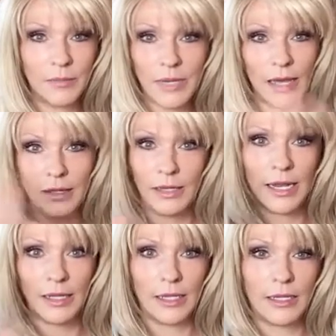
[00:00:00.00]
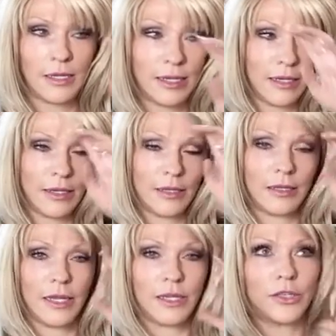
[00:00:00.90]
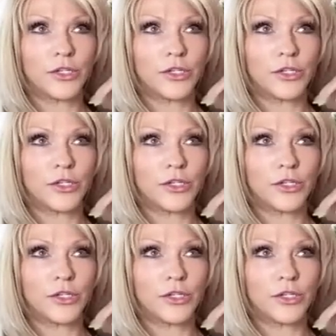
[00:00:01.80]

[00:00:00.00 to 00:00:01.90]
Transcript: not in like the